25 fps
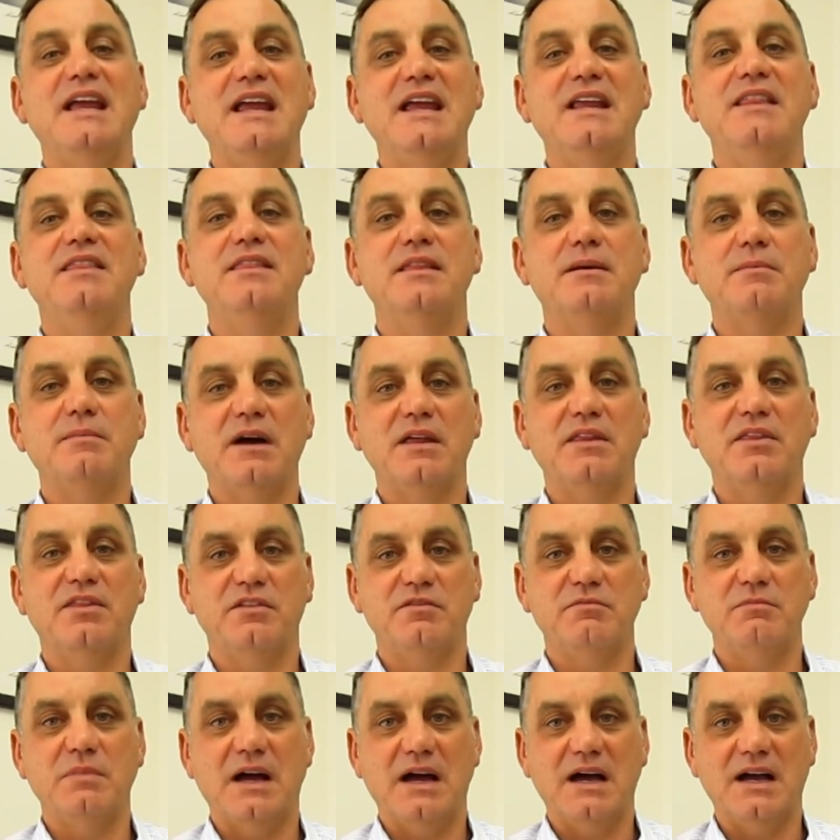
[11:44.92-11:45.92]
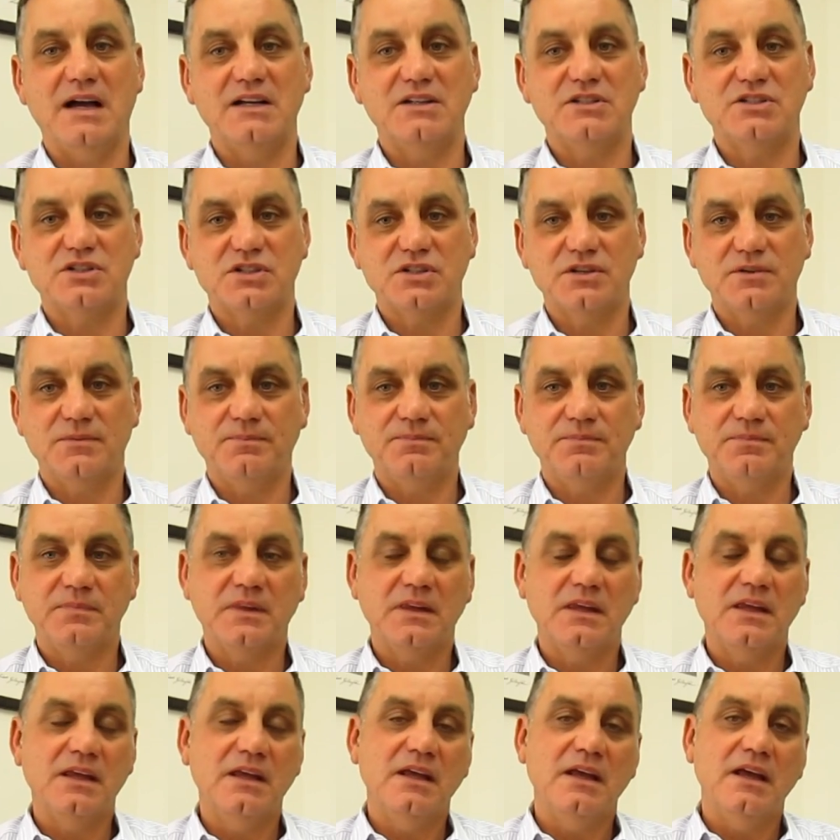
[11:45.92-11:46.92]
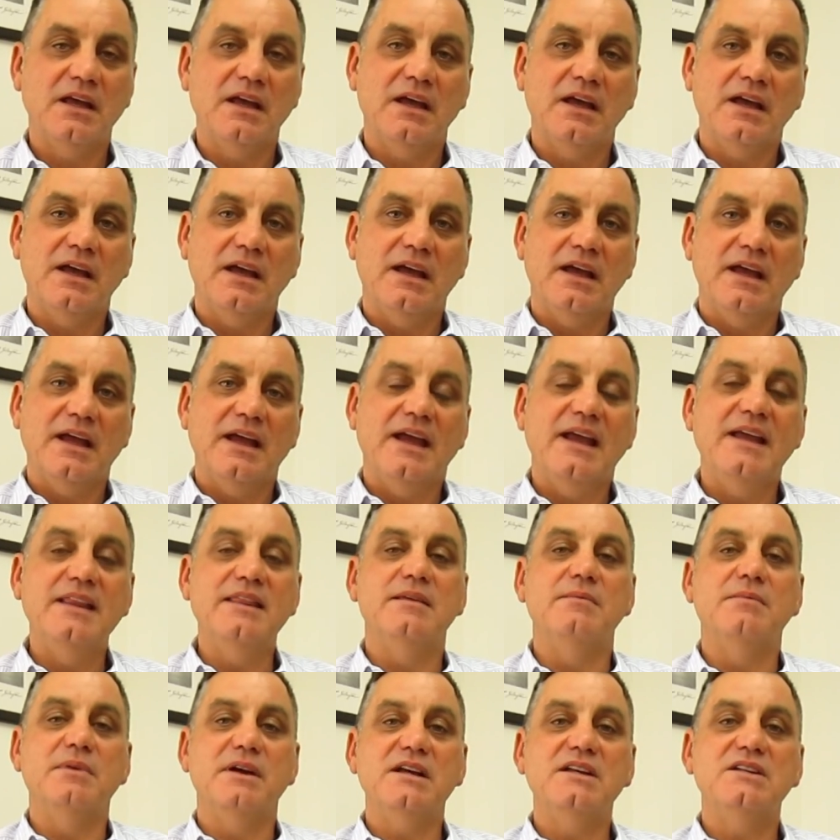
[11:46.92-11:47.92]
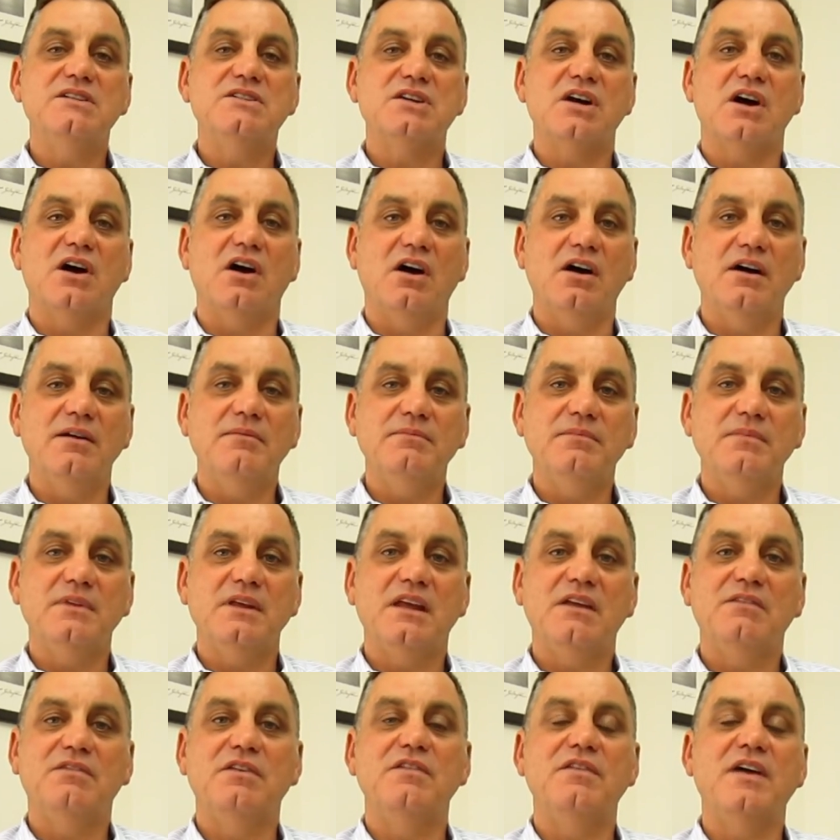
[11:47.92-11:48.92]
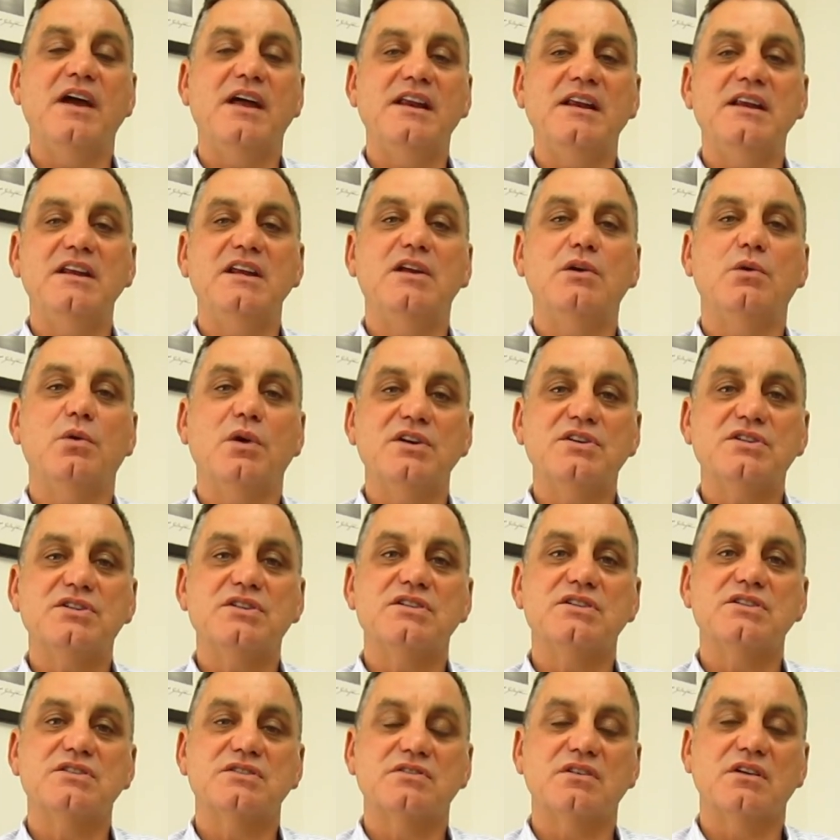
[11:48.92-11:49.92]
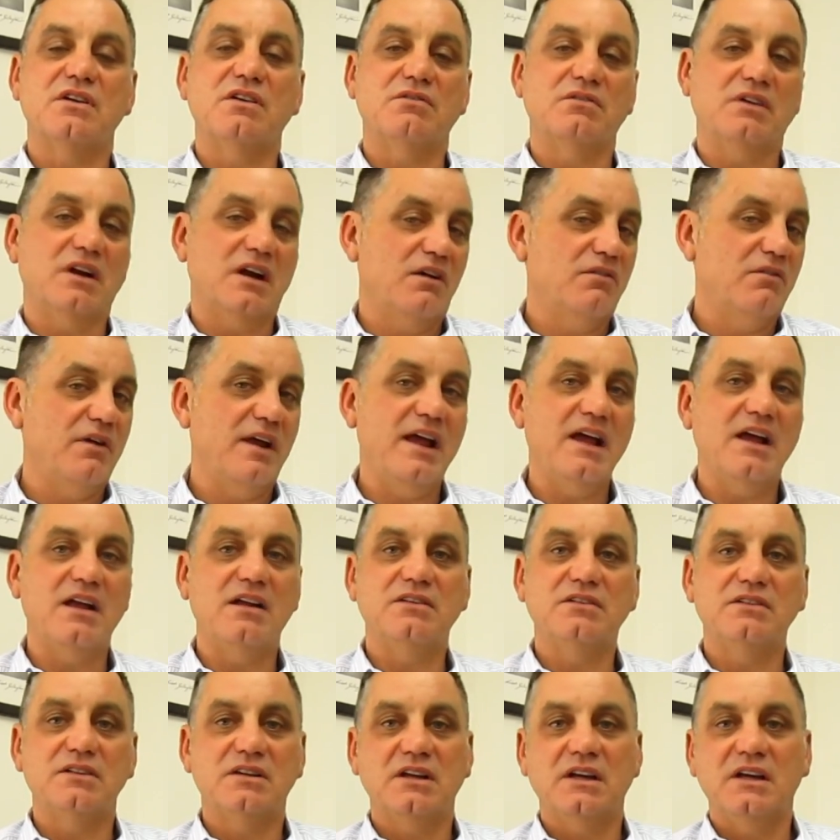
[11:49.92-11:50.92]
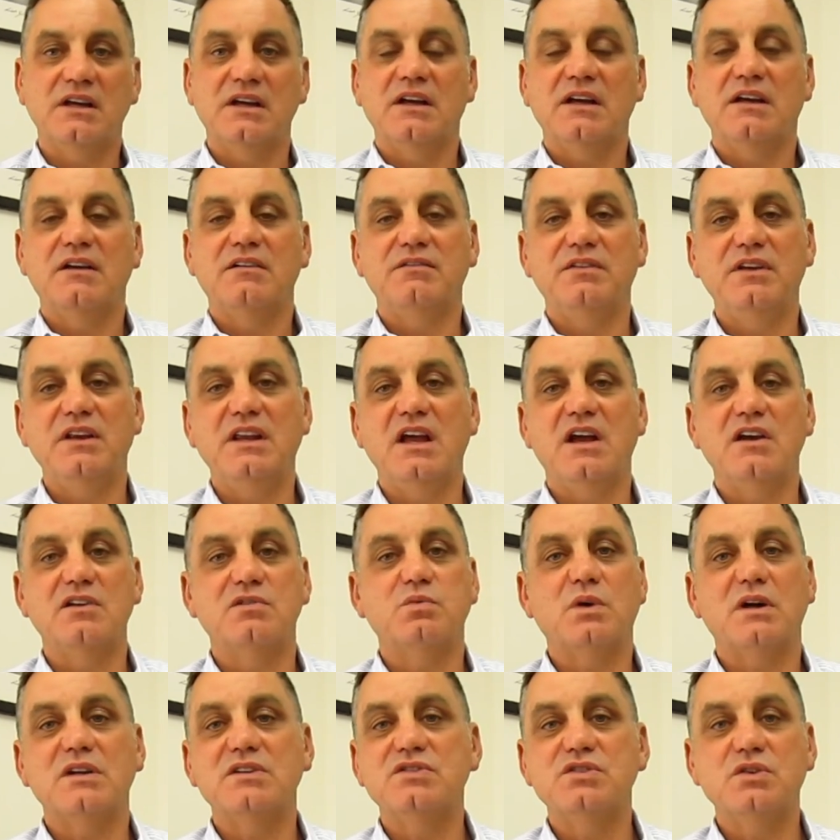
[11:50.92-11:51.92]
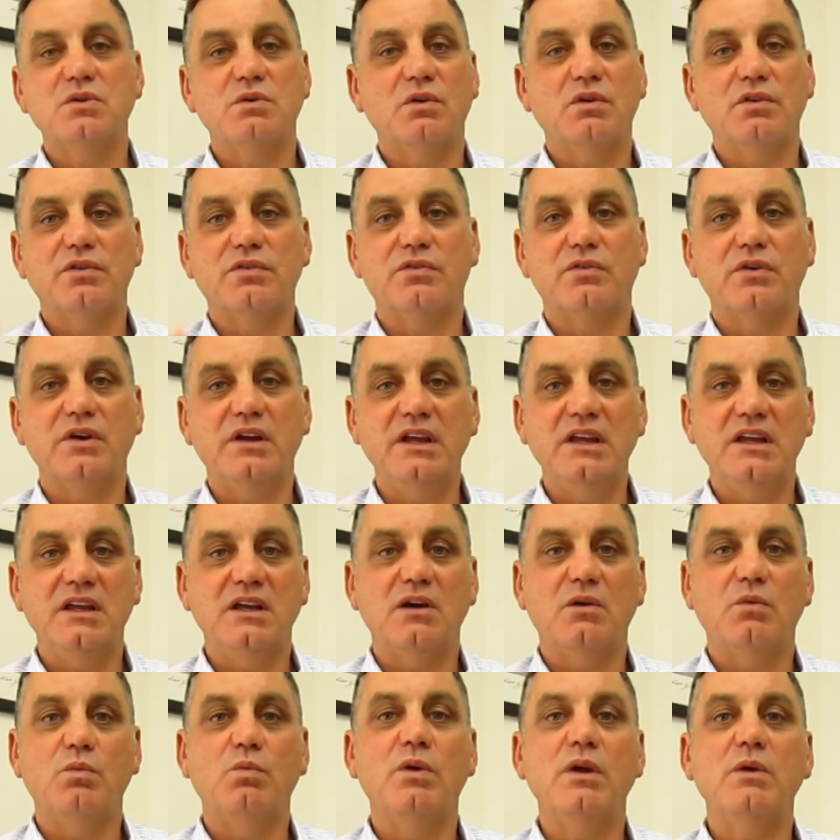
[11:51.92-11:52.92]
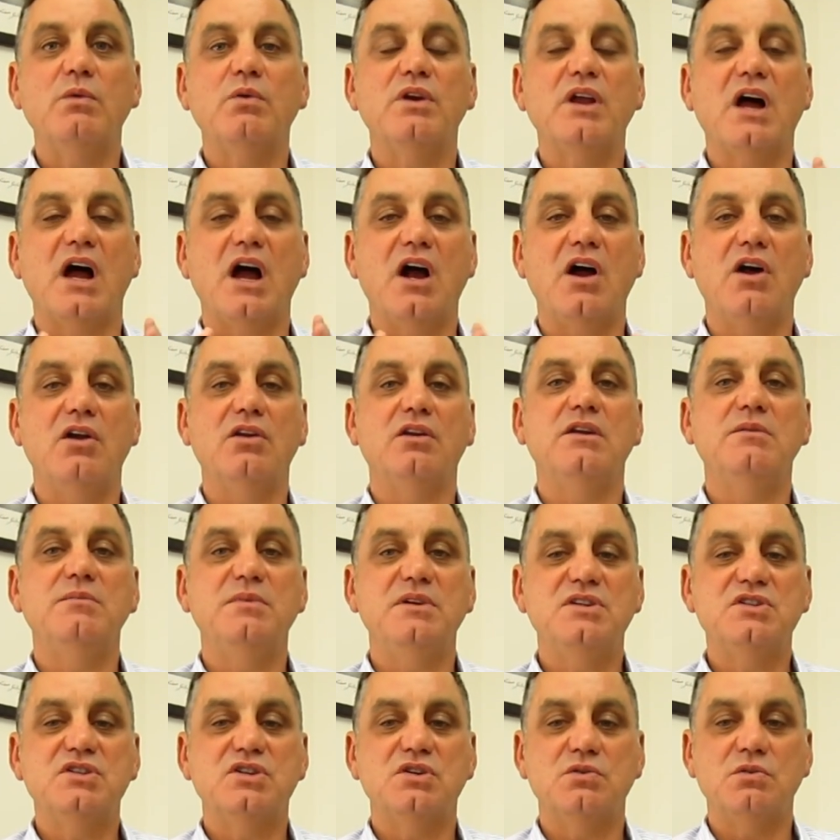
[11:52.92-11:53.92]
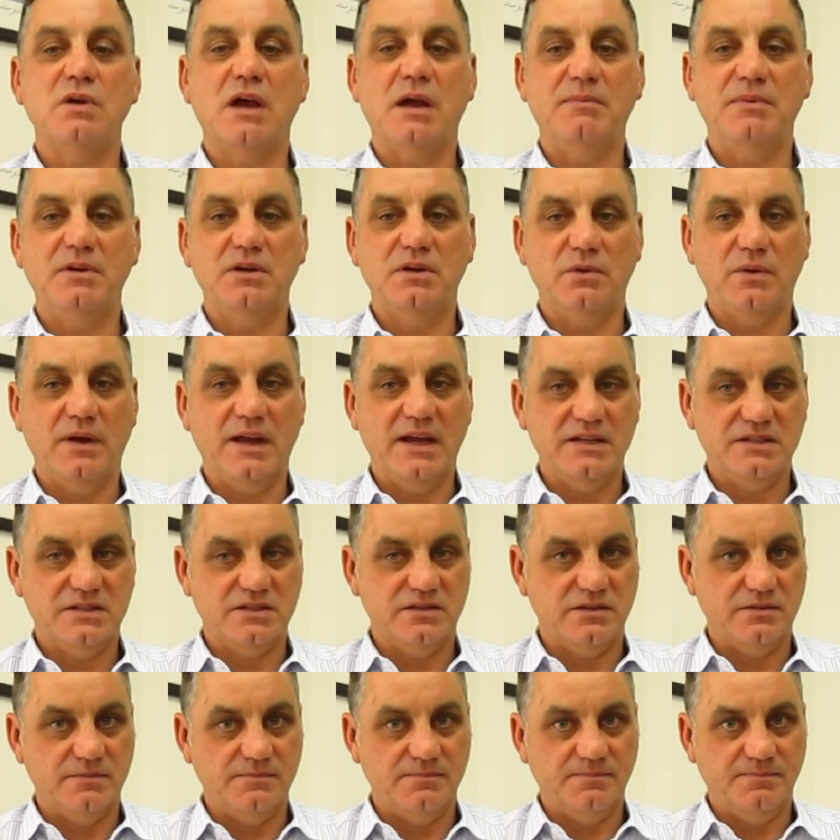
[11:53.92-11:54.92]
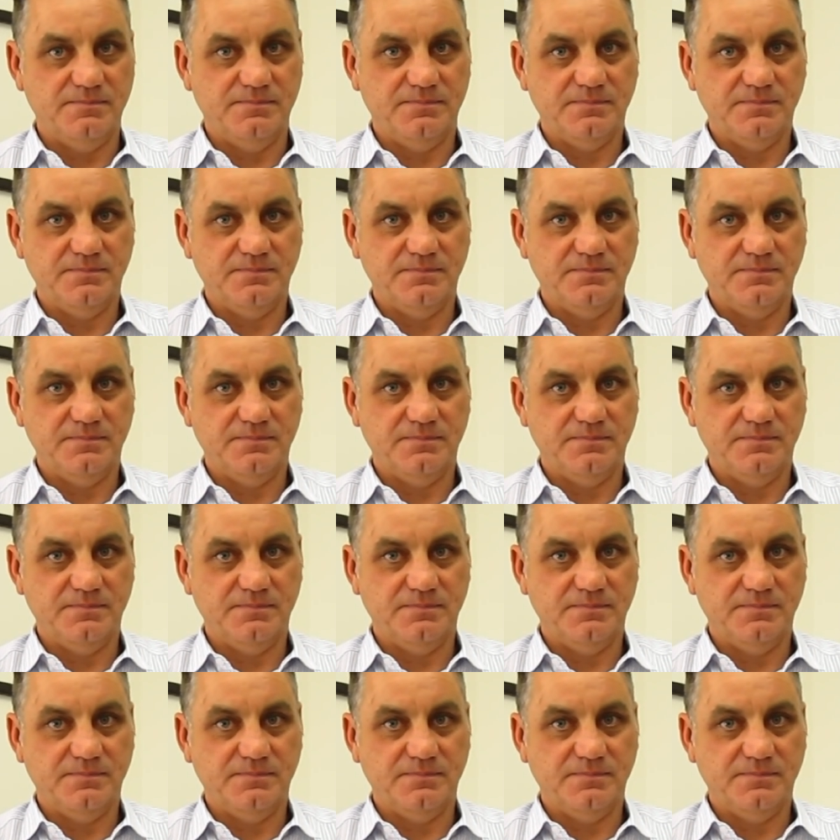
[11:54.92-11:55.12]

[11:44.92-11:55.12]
in the month of March. In the meantime, if you've had any questions around videos 1, 2 or 3, we would only be too happy to answer them.